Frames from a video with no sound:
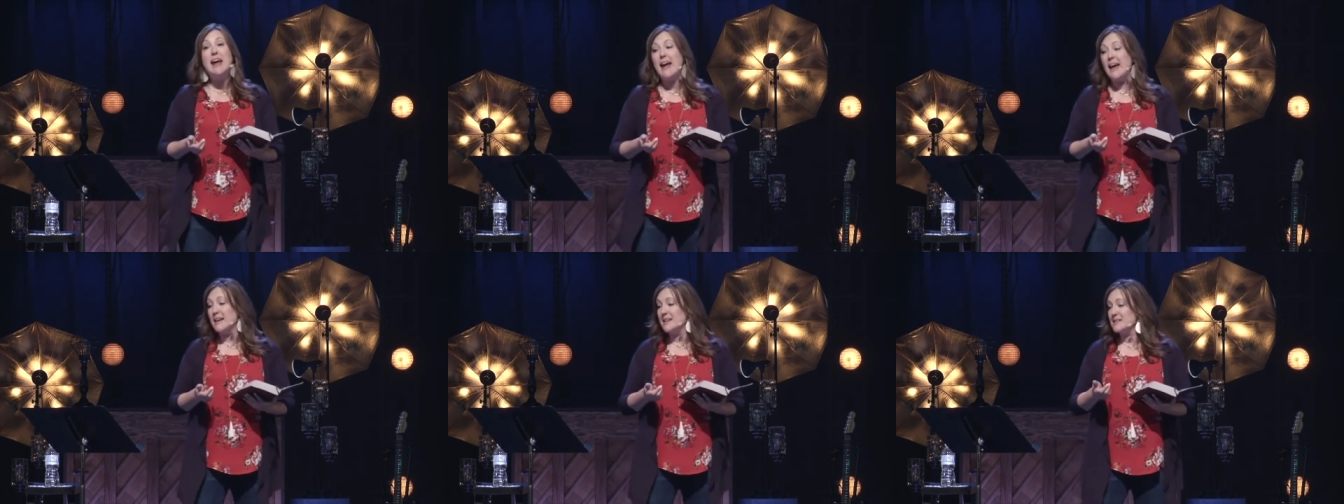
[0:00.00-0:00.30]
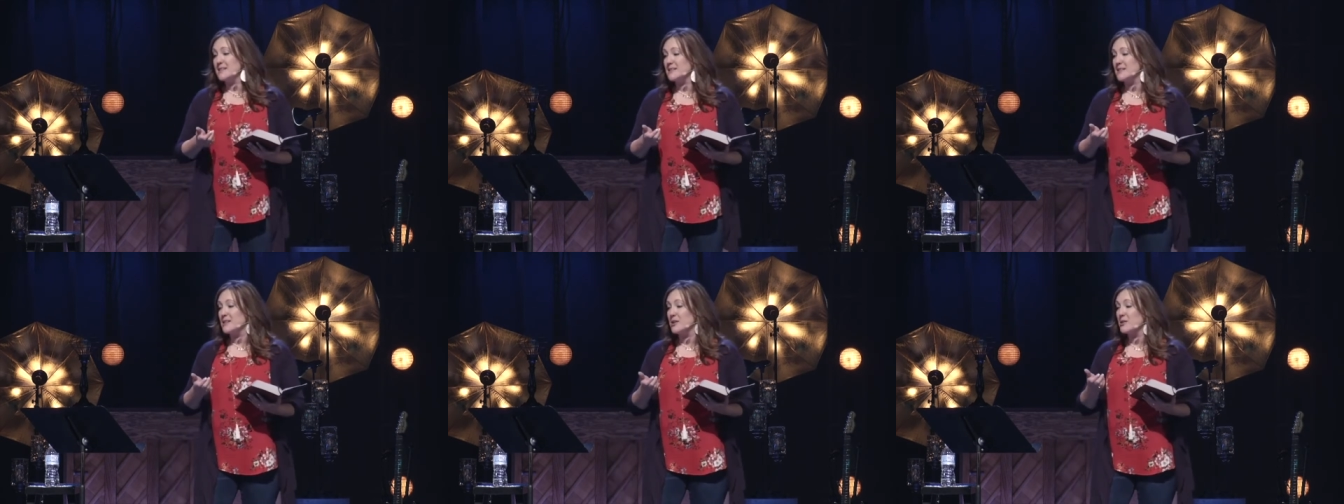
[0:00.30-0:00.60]

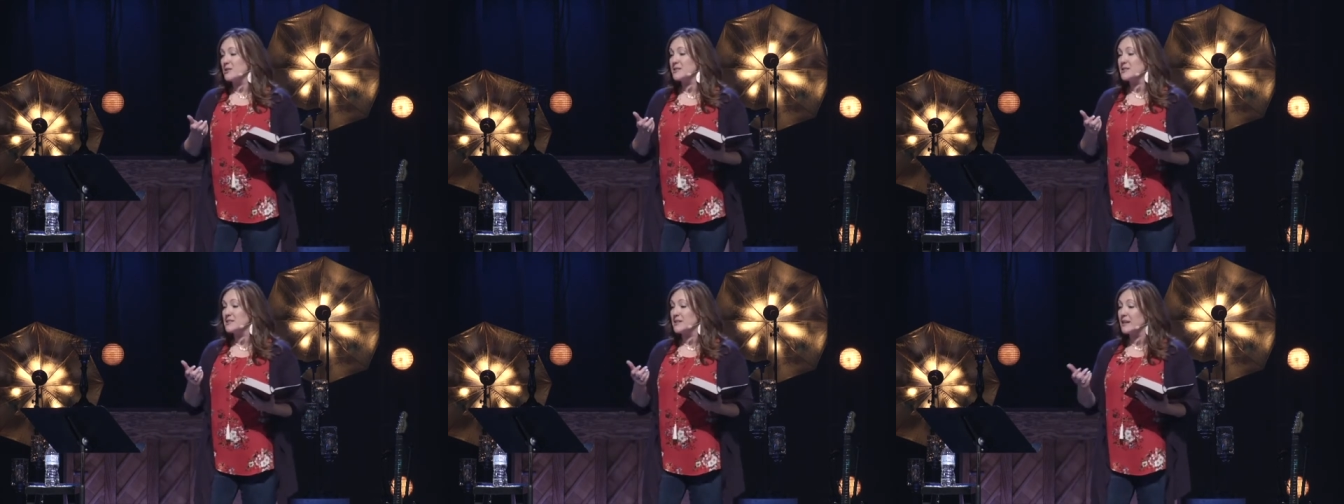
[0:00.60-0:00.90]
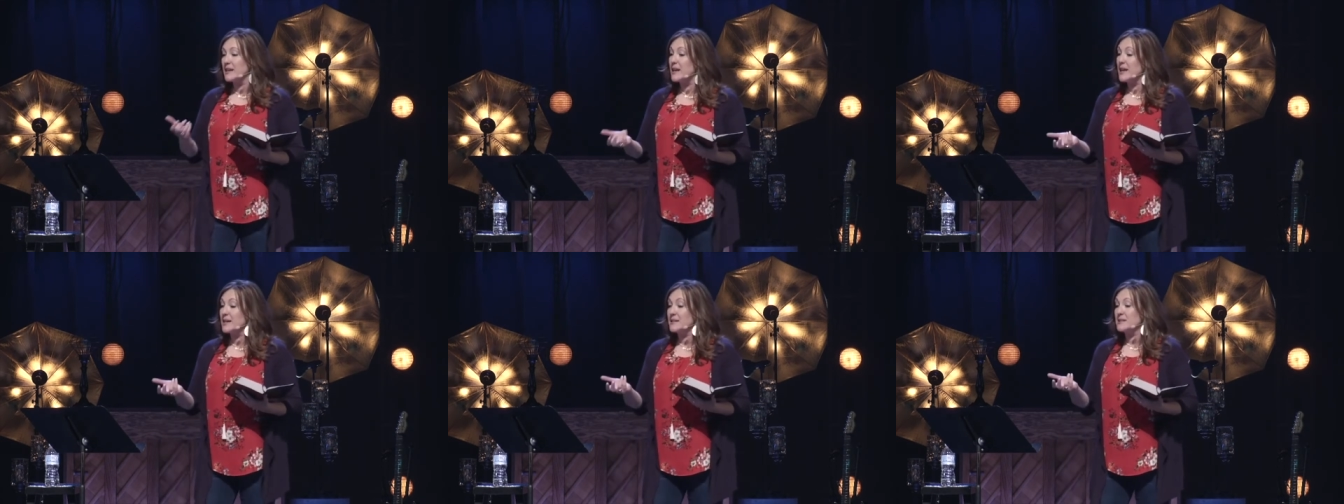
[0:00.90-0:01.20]
as, their,
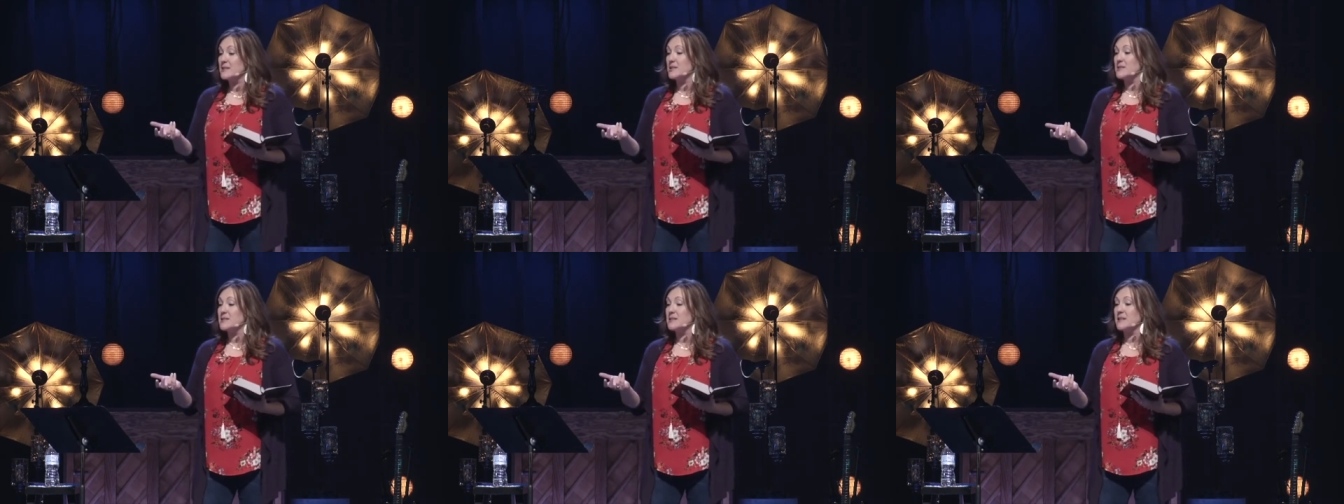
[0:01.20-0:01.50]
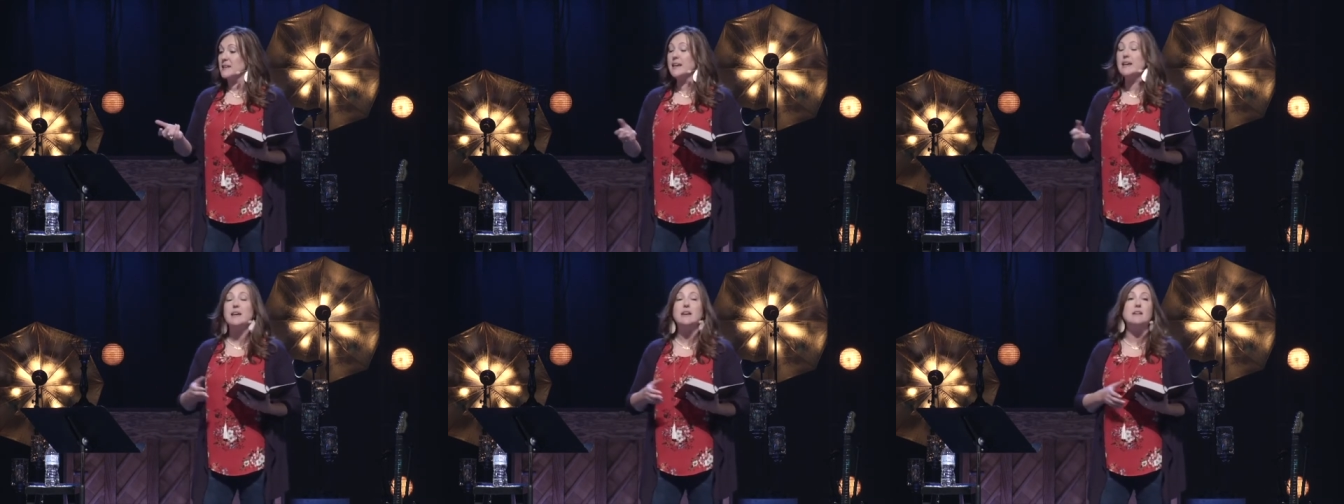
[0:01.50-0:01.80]
as the
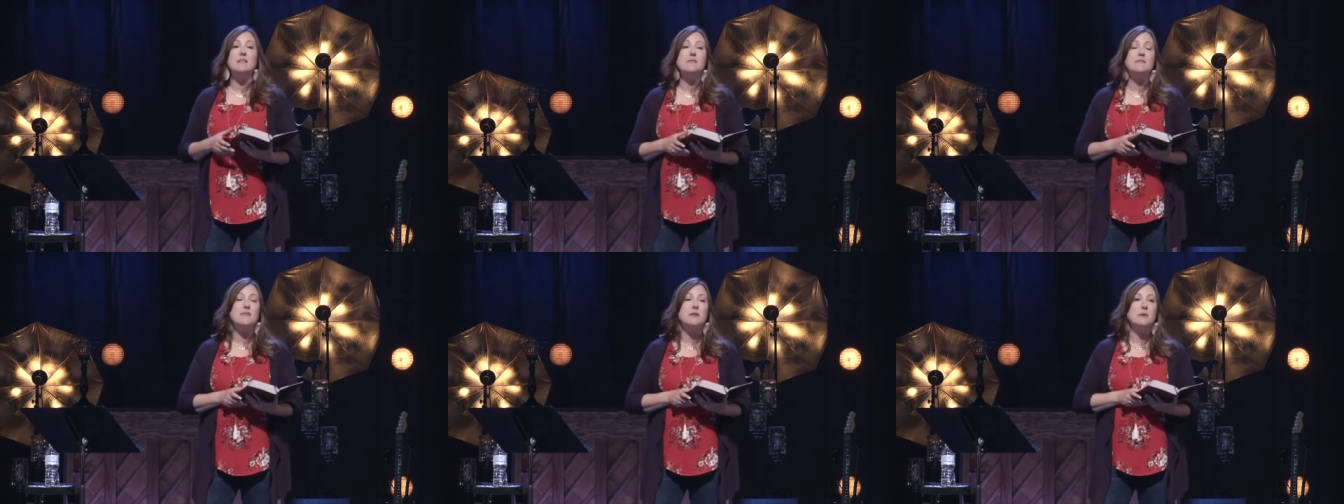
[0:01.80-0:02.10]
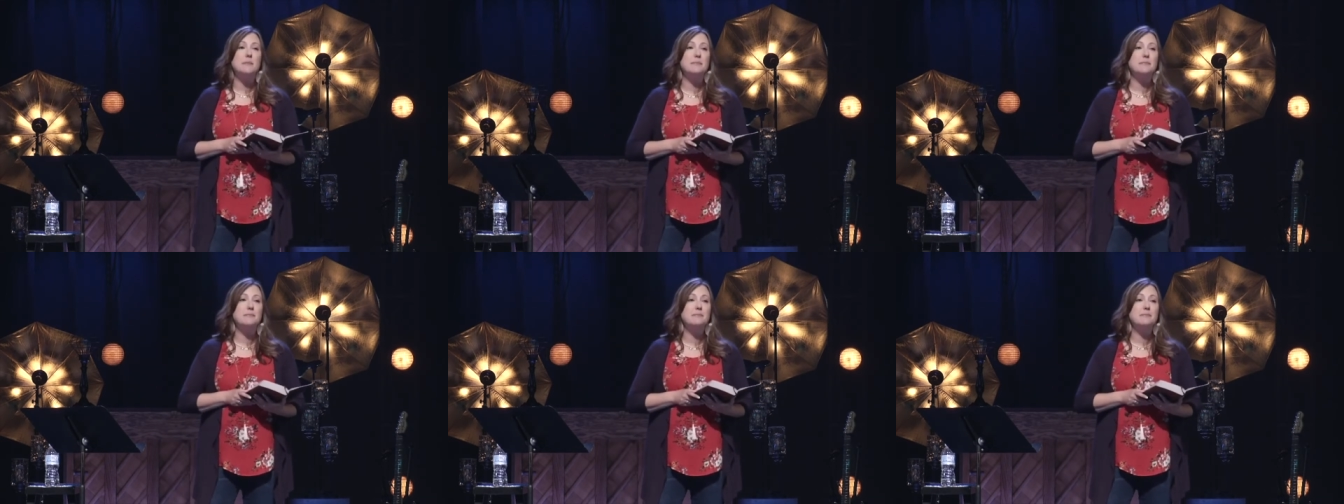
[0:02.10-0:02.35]
slave.